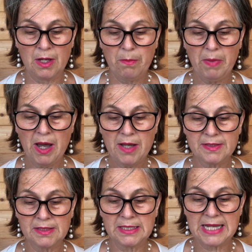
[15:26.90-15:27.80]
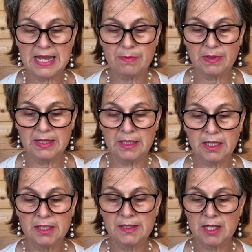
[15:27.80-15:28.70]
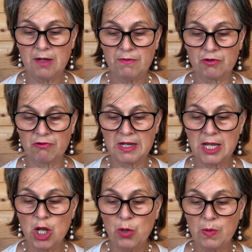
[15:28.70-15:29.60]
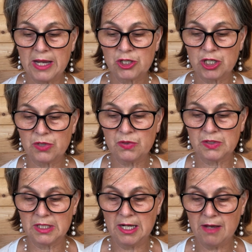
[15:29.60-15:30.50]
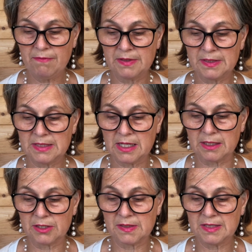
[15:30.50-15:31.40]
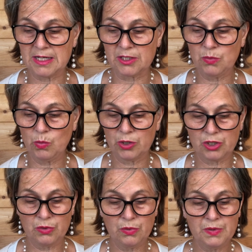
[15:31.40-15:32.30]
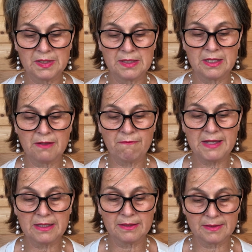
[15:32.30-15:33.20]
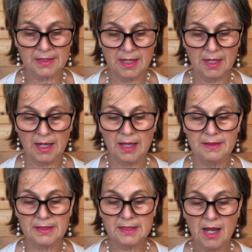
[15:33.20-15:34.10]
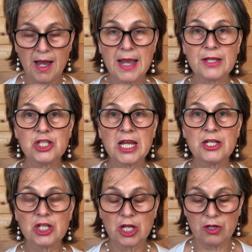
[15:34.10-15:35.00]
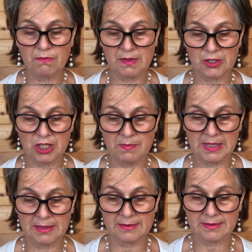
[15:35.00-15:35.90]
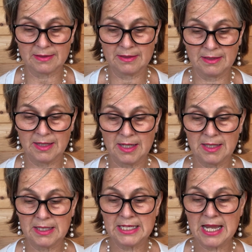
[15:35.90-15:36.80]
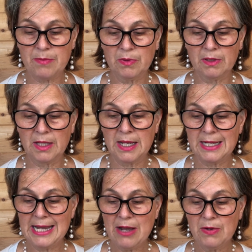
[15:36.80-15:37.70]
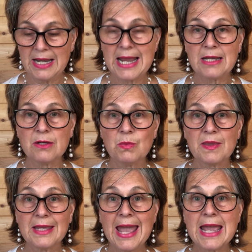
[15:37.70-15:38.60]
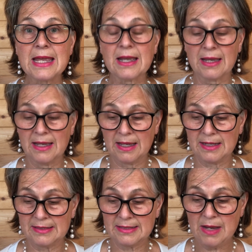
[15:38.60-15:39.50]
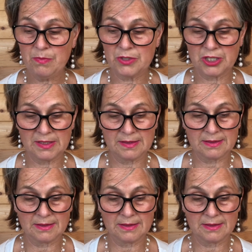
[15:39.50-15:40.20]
past the table in the conservatory where she used to love and sit and watch the horses in the fields and the sky changing over the shimmings, the table now laden with cake and sandwiches,